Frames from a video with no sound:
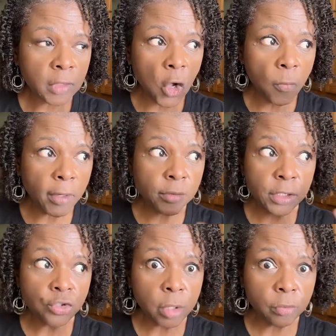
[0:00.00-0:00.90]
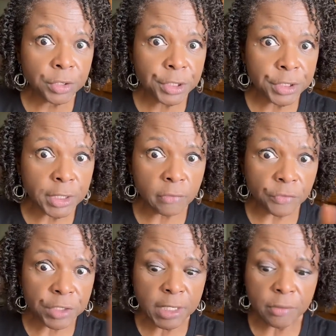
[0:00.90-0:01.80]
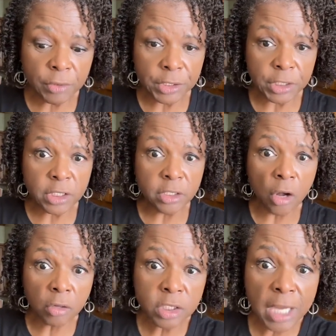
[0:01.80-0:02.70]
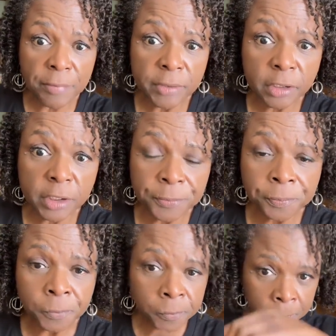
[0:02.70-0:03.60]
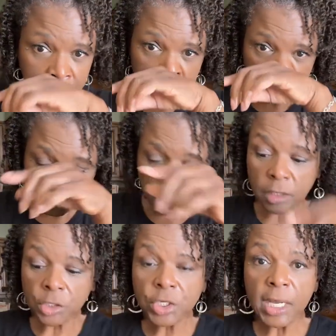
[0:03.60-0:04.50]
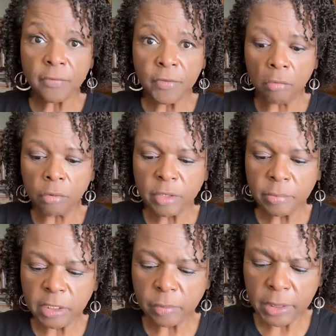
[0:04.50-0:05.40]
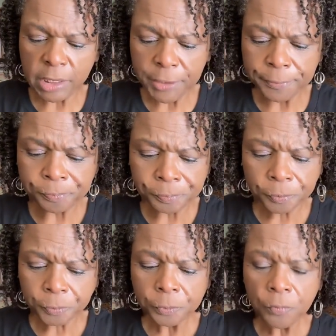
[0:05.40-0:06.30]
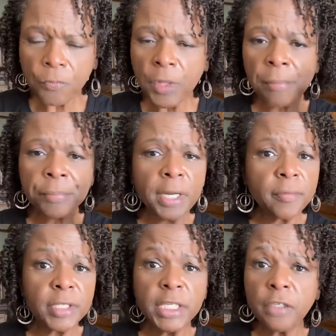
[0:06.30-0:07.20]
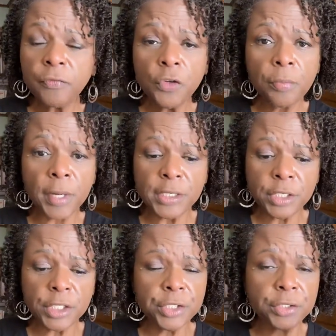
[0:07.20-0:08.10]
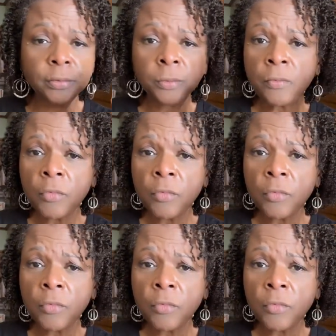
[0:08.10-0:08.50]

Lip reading: I hope I don't get in trouble with TikTok for saying what it is. Y'all can type it in the chat if y'all were with me at the beginning. Put everything in the food processor.